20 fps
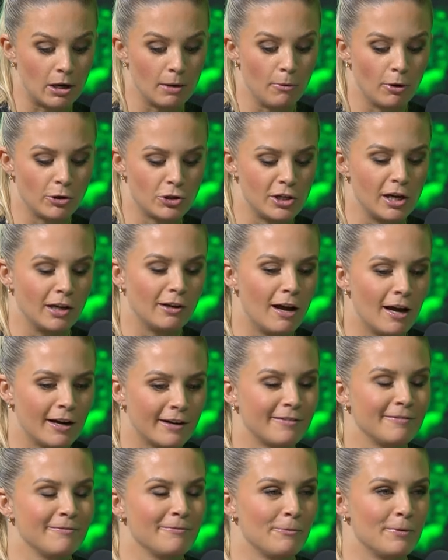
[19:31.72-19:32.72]
Komochi, I like,
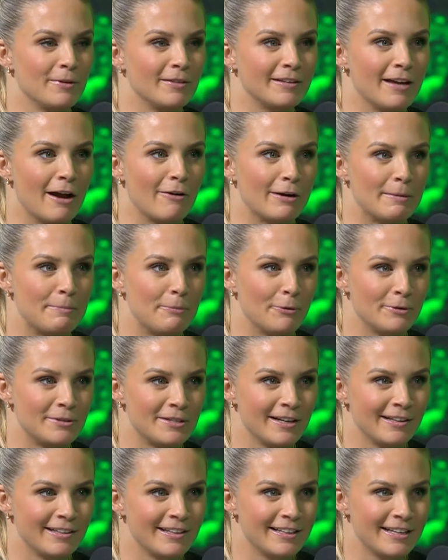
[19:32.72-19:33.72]
with Gary
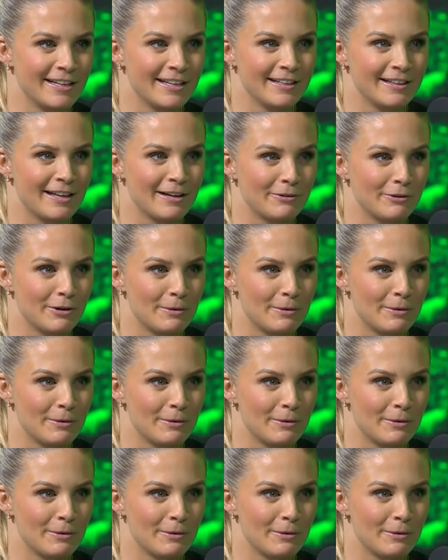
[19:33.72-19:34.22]
Portelli and getting that